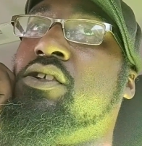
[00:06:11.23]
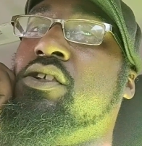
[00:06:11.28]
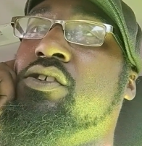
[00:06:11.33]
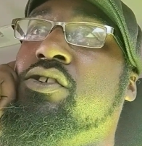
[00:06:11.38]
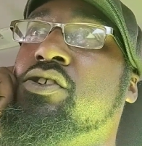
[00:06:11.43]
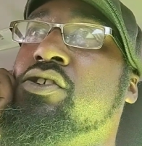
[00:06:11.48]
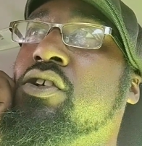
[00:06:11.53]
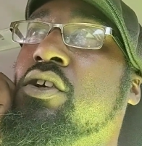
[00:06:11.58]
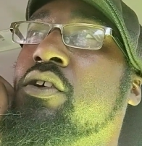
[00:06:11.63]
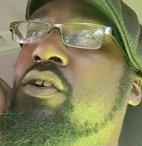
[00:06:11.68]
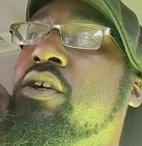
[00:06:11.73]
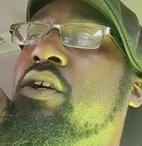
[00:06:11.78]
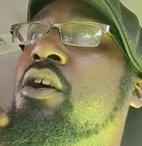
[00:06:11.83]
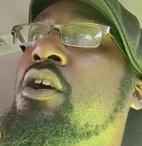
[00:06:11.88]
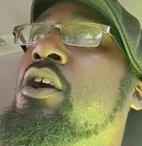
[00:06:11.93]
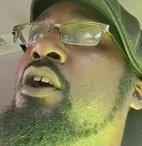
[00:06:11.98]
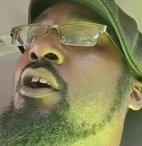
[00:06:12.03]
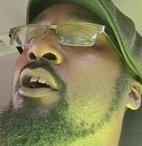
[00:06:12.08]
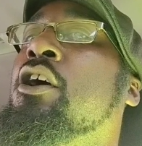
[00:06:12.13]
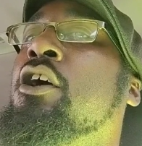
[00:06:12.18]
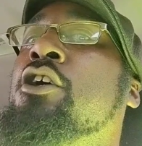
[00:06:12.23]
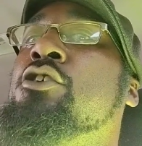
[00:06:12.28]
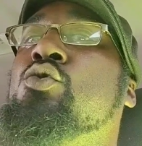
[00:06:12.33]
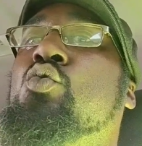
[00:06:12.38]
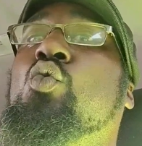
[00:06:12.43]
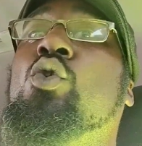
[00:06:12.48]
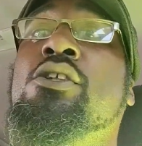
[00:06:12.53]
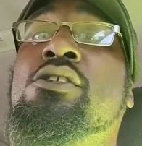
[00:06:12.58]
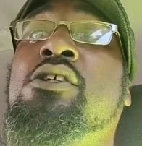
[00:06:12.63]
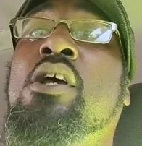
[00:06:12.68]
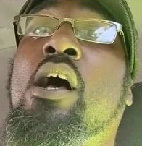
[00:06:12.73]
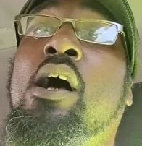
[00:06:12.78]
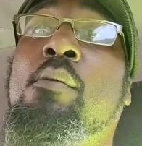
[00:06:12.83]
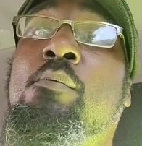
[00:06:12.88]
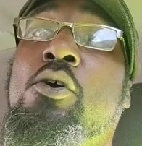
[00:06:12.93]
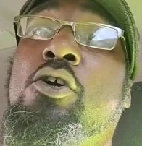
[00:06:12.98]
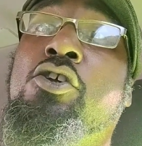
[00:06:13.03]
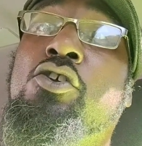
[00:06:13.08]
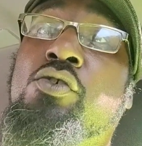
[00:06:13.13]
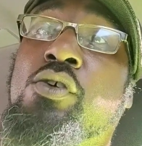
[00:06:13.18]
concerned is what
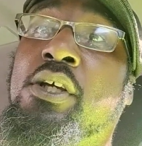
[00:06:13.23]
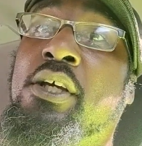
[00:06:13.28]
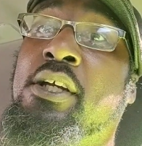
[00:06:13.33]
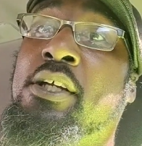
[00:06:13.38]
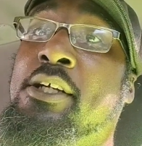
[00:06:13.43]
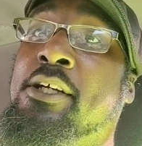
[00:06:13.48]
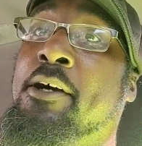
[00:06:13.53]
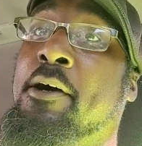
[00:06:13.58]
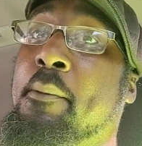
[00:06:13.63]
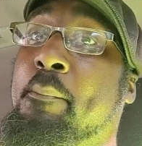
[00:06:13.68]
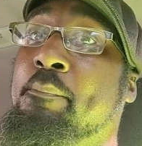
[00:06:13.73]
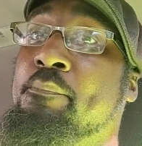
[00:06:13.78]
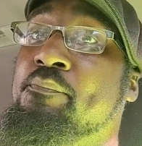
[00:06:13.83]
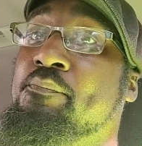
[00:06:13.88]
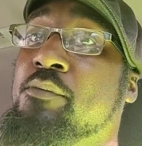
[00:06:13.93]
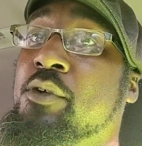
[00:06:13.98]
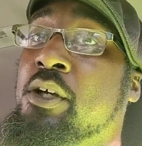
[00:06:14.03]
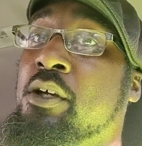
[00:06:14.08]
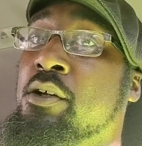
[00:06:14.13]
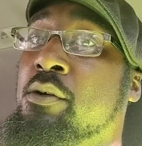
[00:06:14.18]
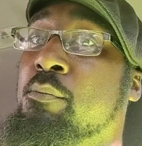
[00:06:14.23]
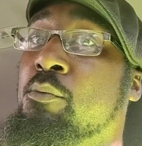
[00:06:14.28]
time are you getting up in the